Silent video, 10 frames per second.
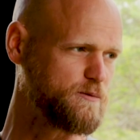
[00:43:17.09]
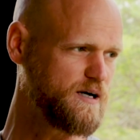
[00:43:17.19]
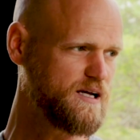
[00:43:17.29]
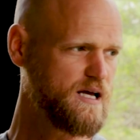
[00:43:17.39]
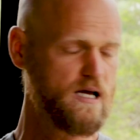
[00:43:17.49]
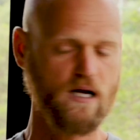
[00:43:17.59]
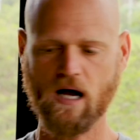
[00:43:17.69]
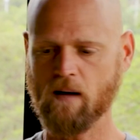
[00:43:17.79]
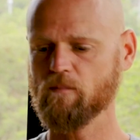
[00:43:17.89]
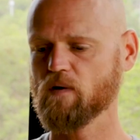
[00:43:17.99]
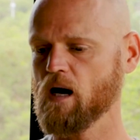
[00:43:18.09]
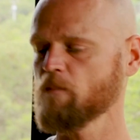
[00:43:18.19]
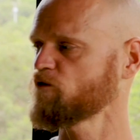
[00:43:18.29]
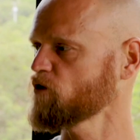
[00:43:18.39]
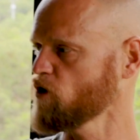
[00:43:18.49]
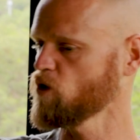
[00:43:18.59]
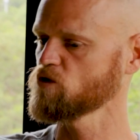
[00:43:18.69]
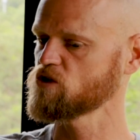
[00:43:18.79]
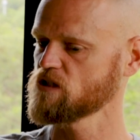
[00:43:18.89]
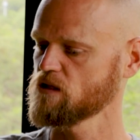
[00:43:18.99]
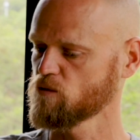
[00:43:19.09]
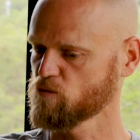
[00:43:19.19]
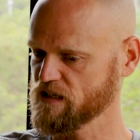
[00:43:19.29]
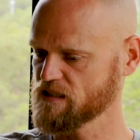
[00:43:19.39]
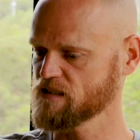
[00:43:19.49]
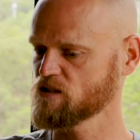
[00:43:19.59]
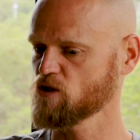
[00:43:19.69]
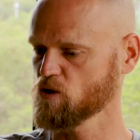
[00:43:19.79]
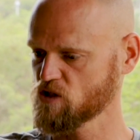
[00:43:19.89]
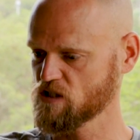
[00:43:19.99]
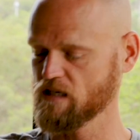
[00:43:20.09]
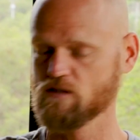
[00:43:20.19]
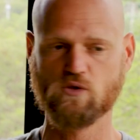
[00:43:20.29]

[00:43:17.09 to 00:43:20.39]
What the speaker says: But come for those reasons, those things.